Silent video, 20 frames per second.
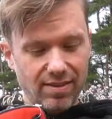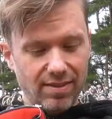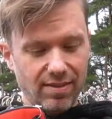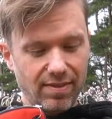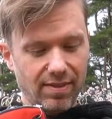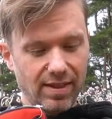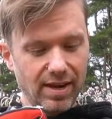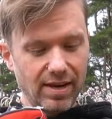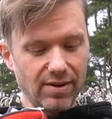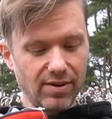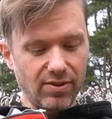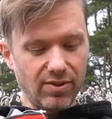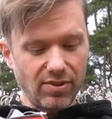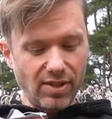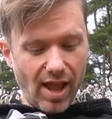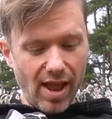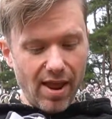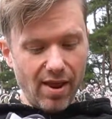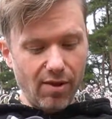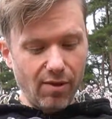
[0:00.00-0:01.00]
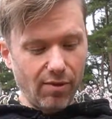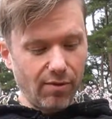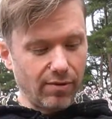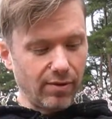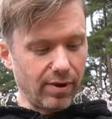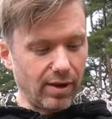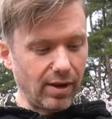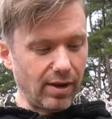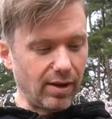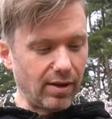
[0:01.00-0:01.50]
thing to style
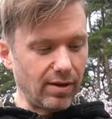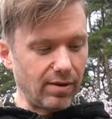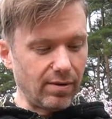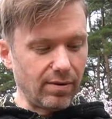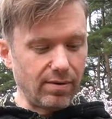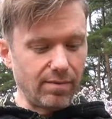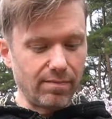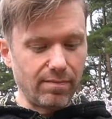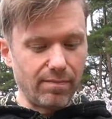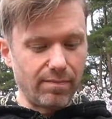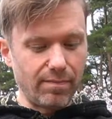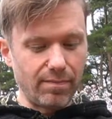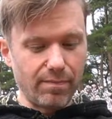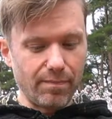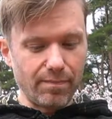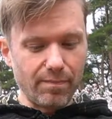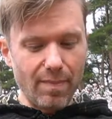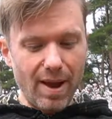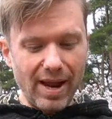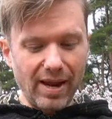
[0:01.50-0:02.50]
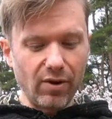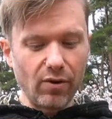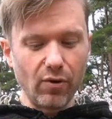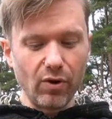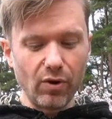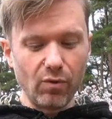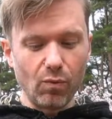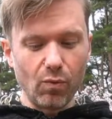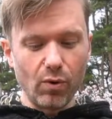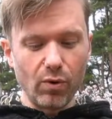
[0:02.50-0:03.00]
in my
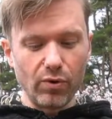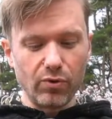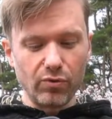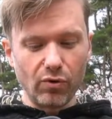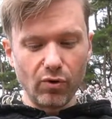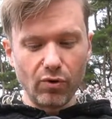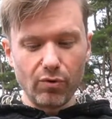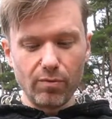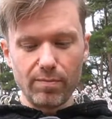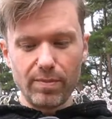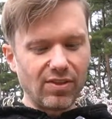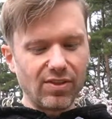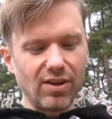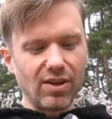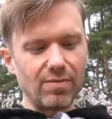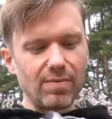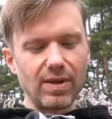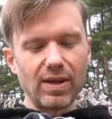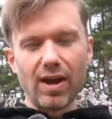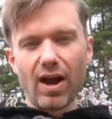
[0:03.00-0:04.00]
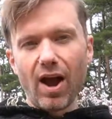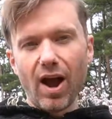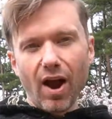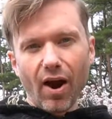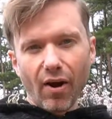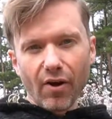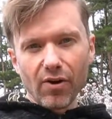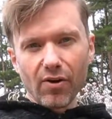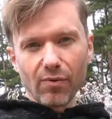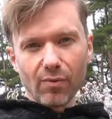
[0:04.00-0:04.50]
current wardrobe. It's going to be a
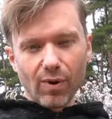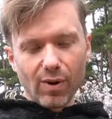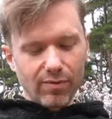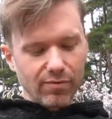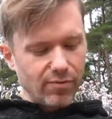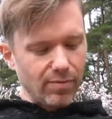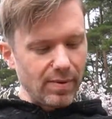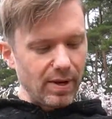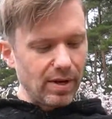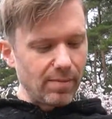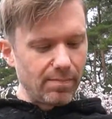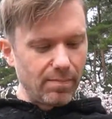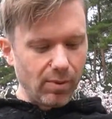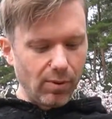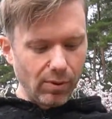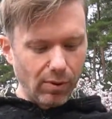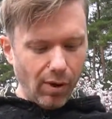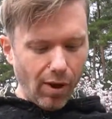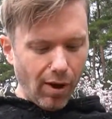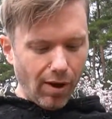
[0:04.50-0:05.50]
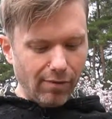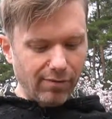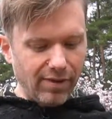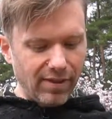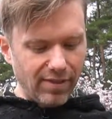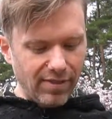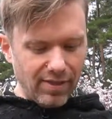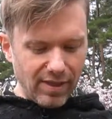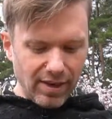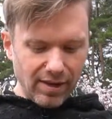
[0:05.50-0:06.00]
harder one for me to pull off, I
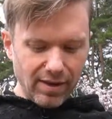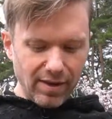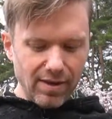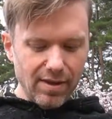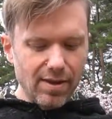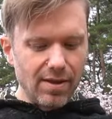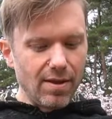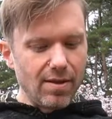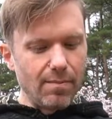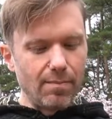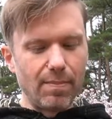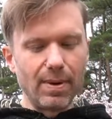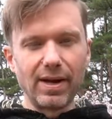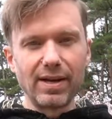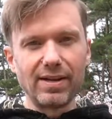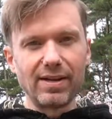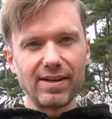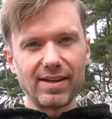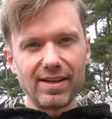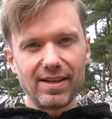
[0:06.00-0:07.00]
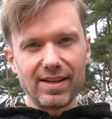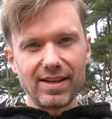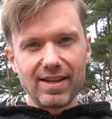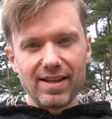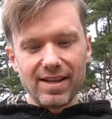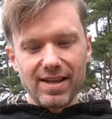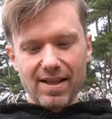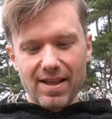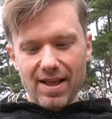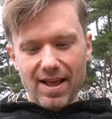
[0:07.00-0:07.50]
think, but
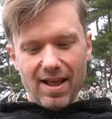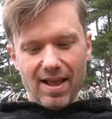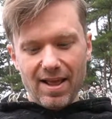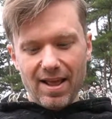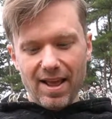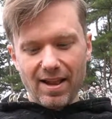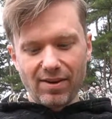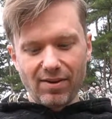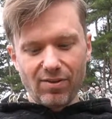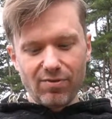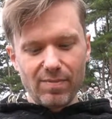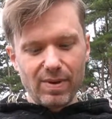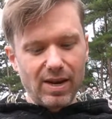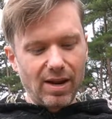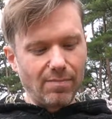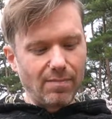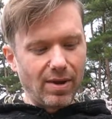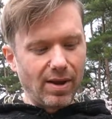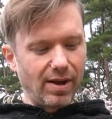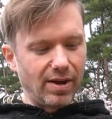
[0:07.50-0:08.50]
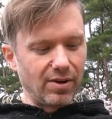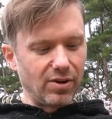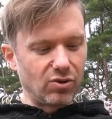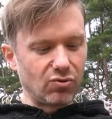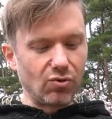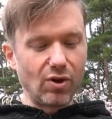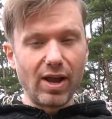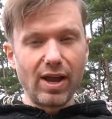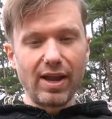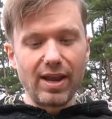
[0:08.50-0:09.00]
that doesn't mean I'm not going to
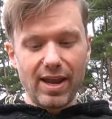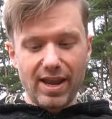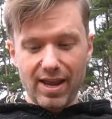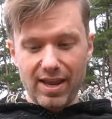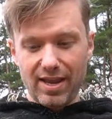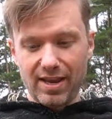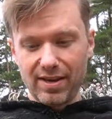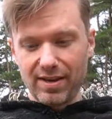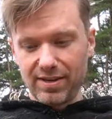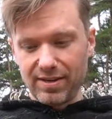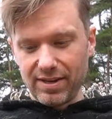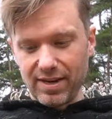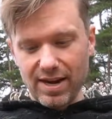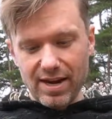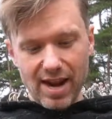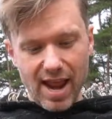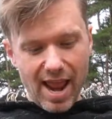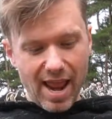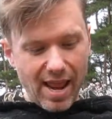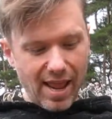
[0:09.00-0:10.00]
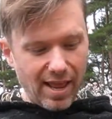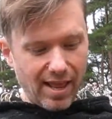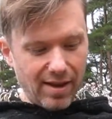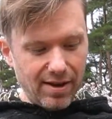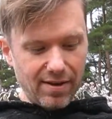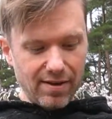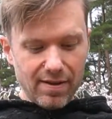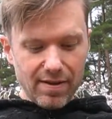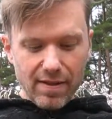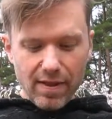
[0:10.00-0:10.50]
try. And in
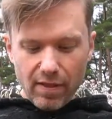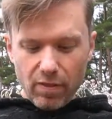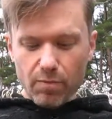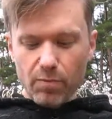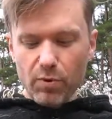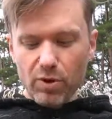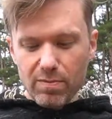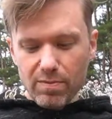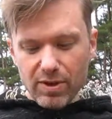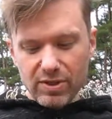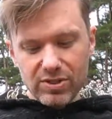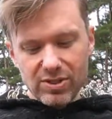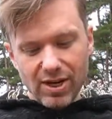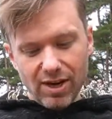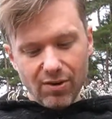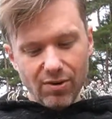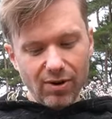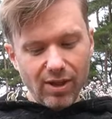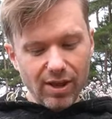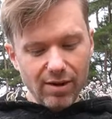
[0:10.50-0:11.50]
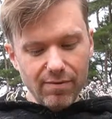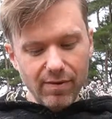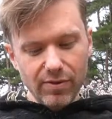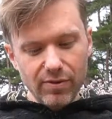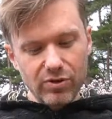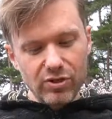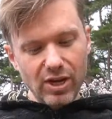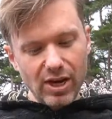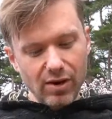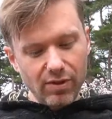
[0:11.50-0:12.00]
hand, it's pretty much how a lot of other
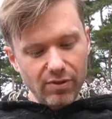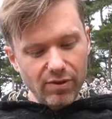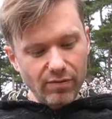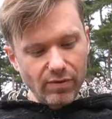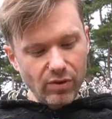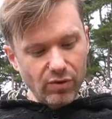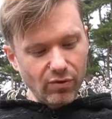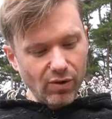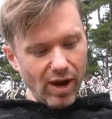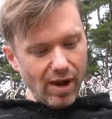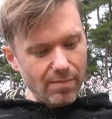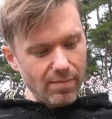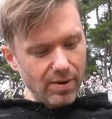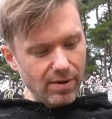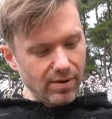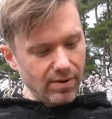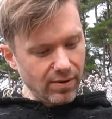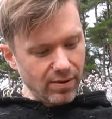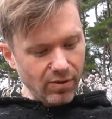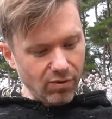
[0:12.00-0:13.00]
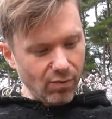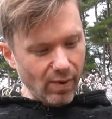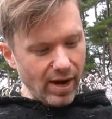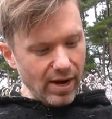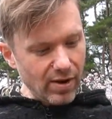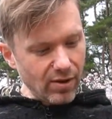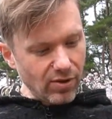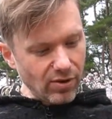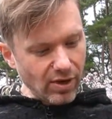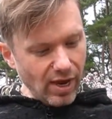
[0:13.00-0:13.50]
channels have described it. The suede
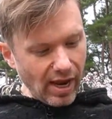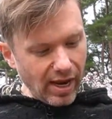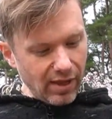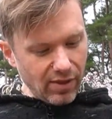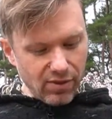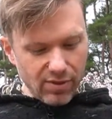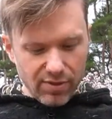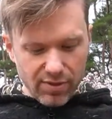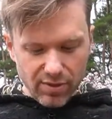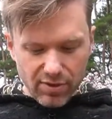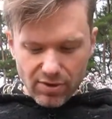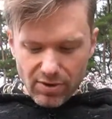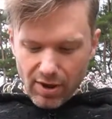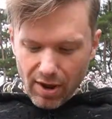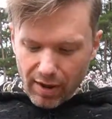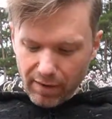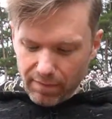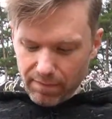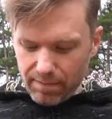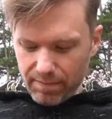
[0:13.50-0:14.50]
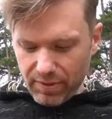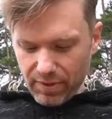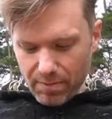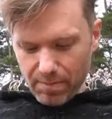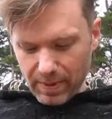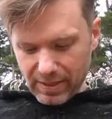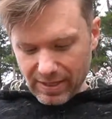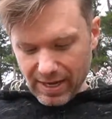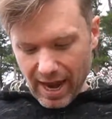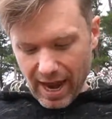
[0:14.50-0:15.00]
is nice. It's not
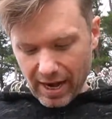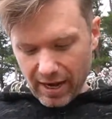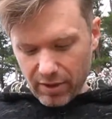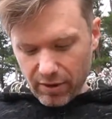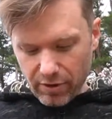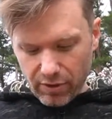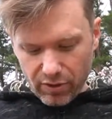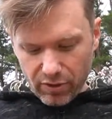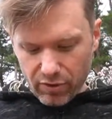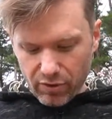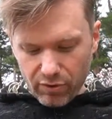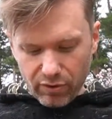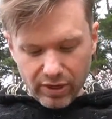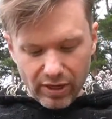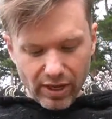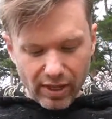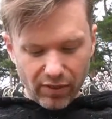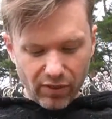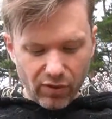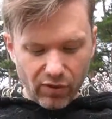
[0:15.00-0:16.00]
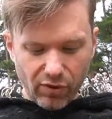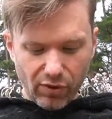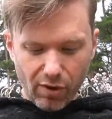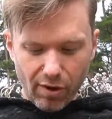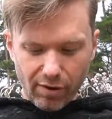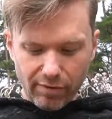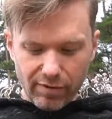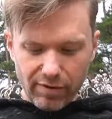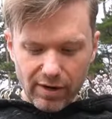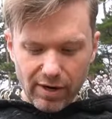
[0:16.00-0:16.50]
spectacular. It's certainly not
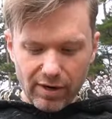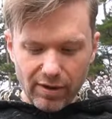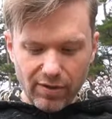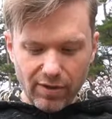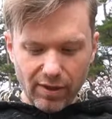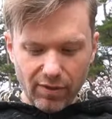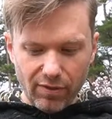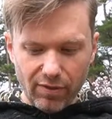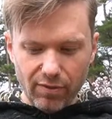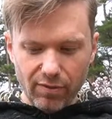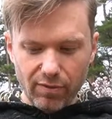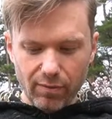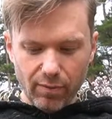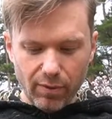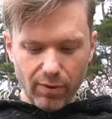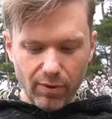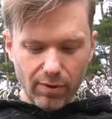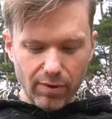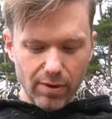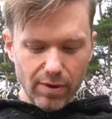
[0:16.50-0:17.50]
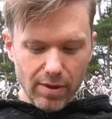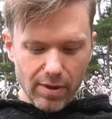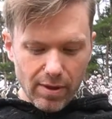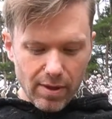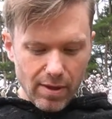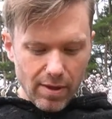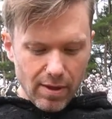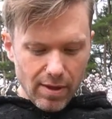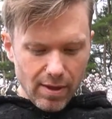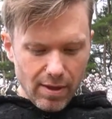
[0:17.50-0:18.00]
soft in any sense of the word.
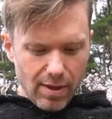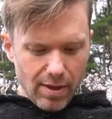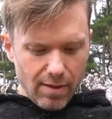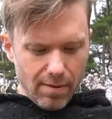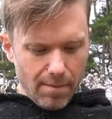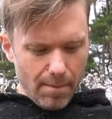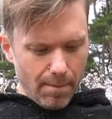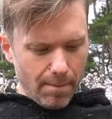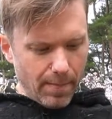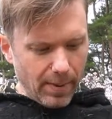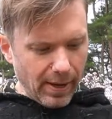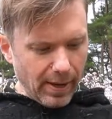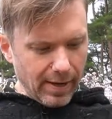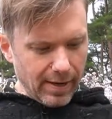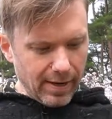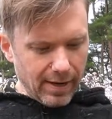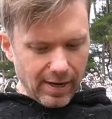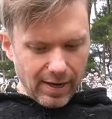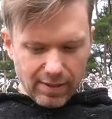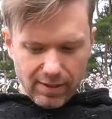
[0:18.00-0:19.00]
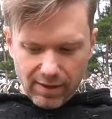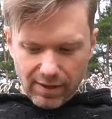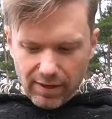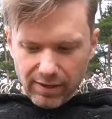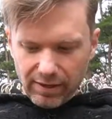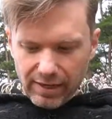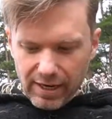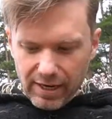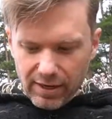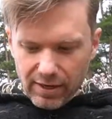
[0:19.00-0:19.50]
but it's a
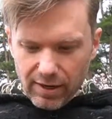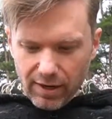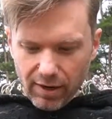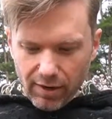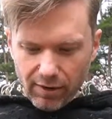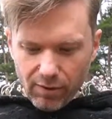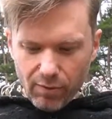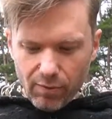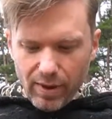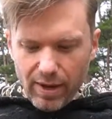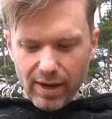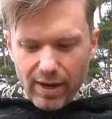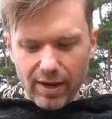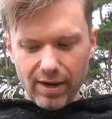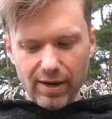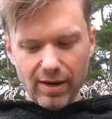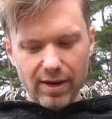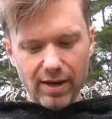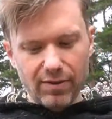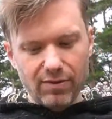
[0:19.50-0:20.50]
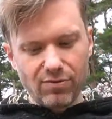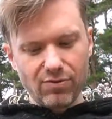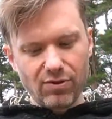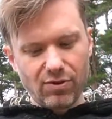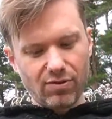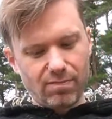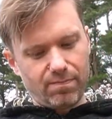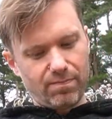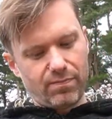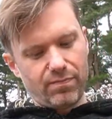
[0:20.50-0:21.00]
clean colorway. It's just